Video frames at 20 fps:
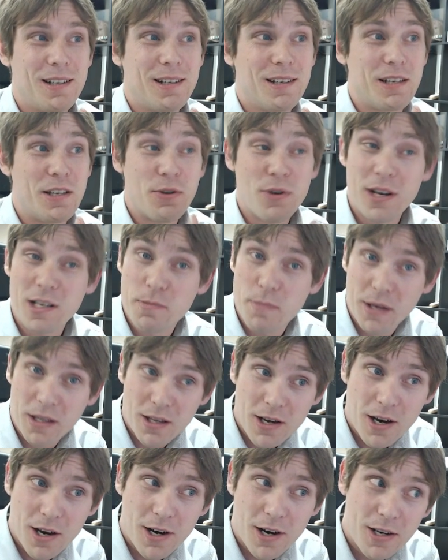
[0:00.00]
you guys pick the
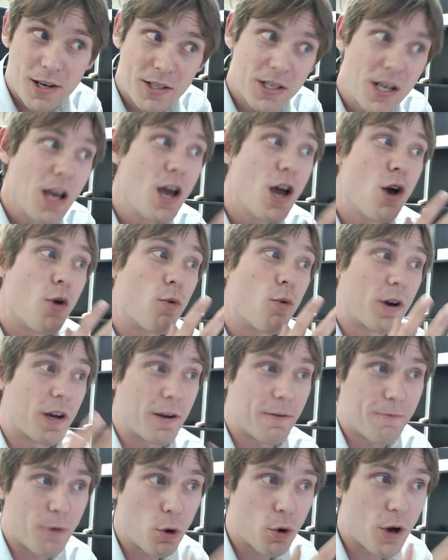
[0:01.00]
cars, we're going
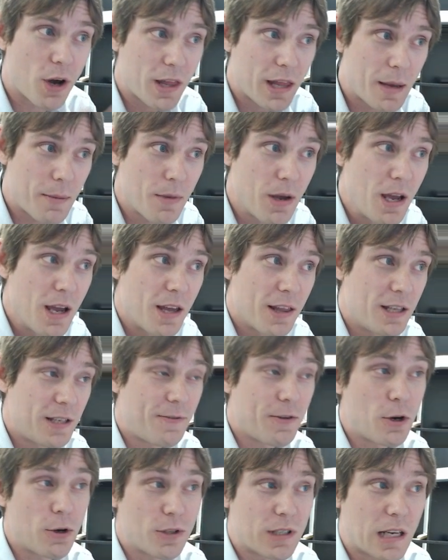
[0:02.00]
to vote on them. This
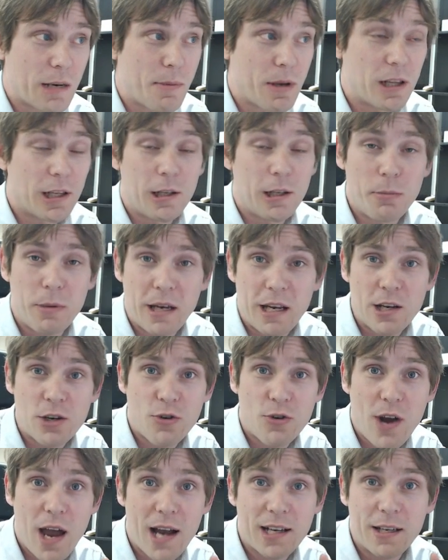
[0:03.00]
video is going to be a little bit
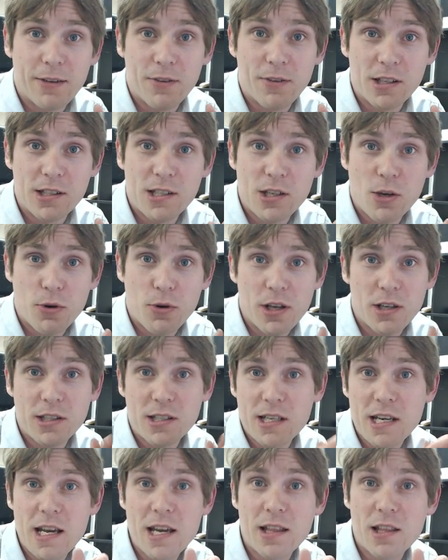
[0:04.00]
interactive, and so you'll
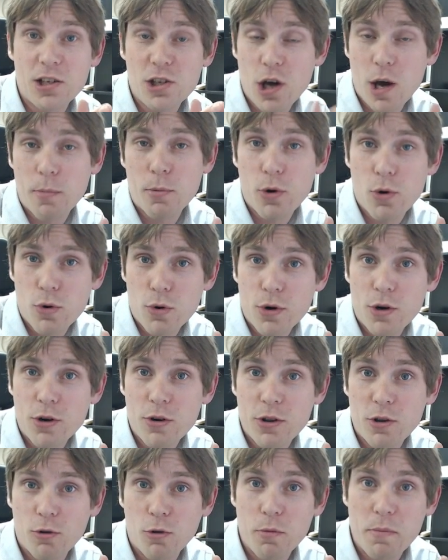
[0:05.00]
see in the top corner
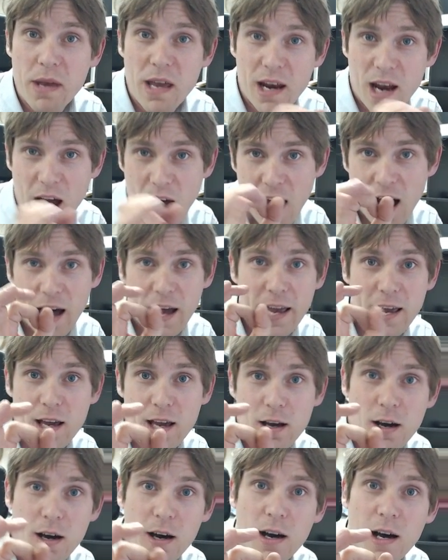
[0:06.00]
there will be an eye
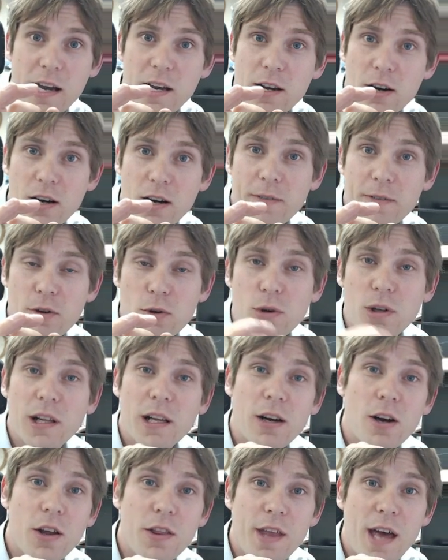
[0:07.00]
icon. If you
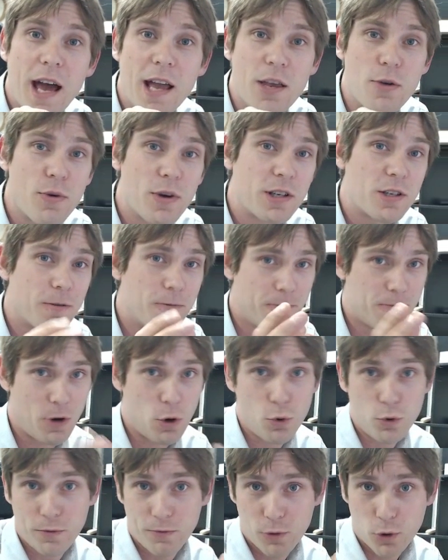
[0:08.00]
click on that, you get to
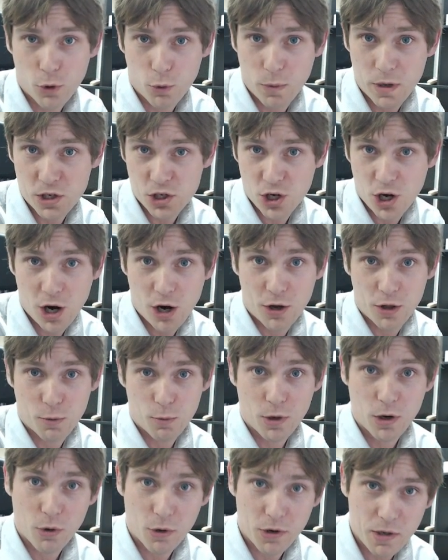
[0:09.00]
vote for which car that
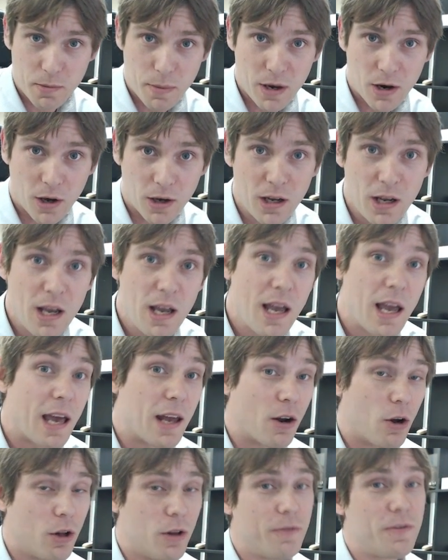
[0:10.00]
we're going to bid on, and
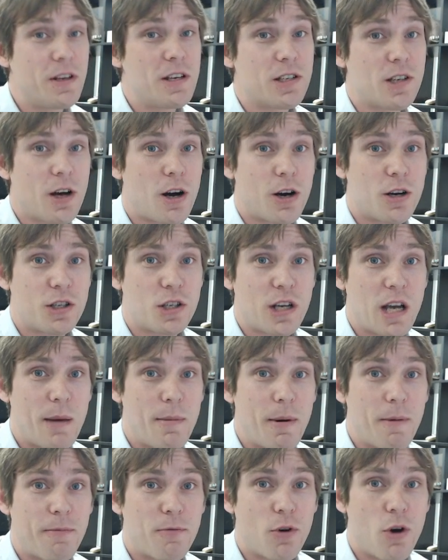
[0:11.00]
all of these cars come
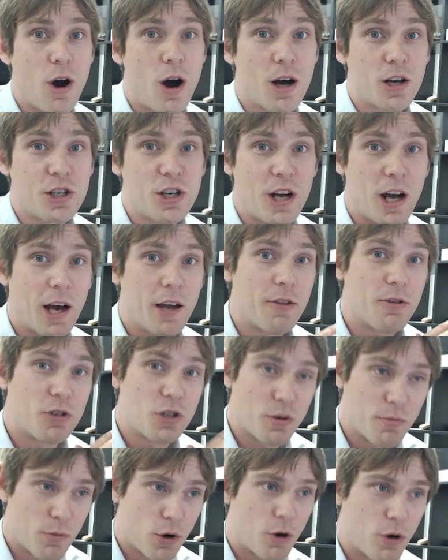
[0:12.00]
up for auction either
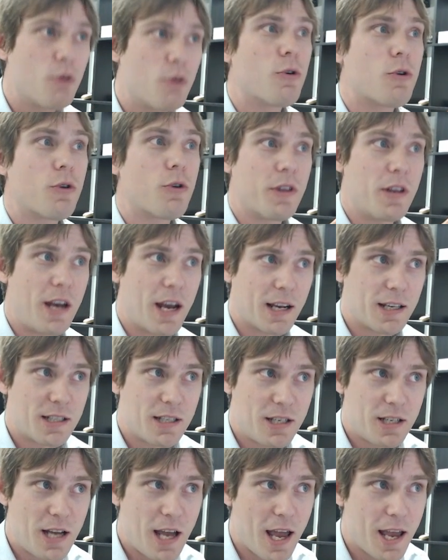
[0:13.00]
tomorrow or the
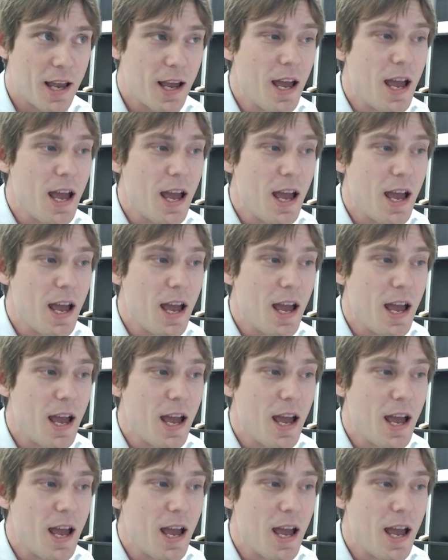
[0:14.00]
next day,